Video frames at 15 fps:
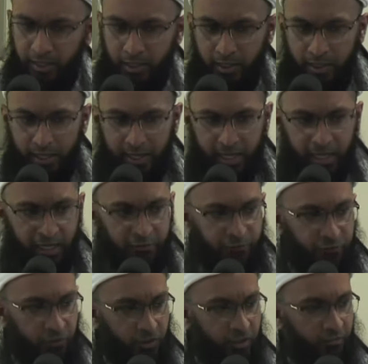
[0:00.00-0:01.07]
a
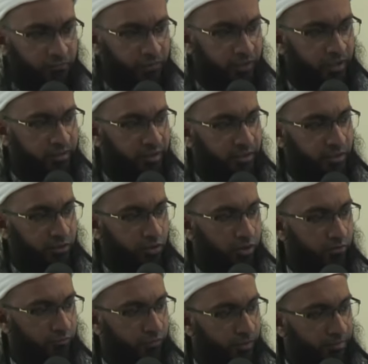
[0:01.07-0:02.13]
handful of earth that he took
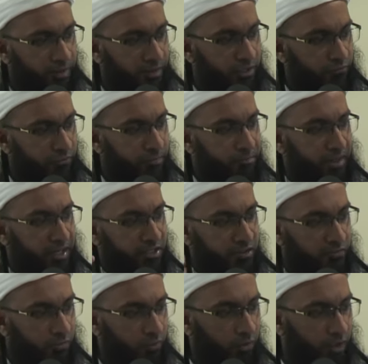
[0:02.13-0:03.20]
from the different parts
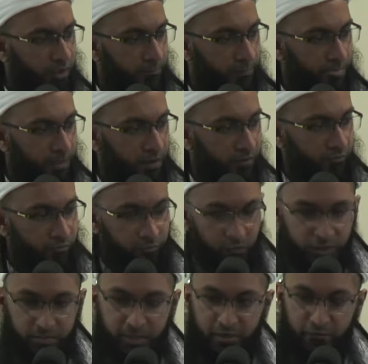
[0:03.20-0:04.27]
of the world,
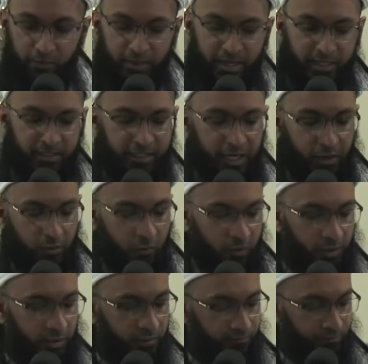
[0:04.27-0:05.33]
which means from the entire
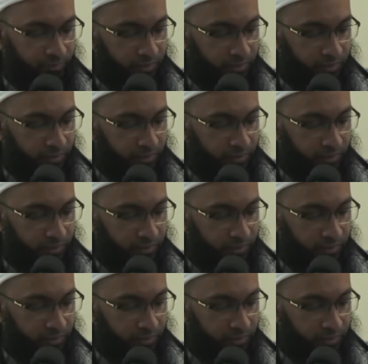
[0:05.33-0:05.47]
world.